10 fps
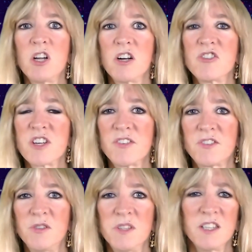are just
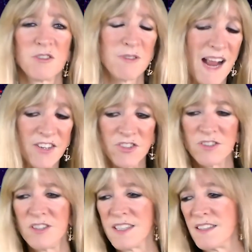too
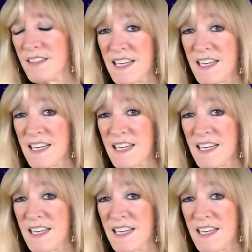irrational and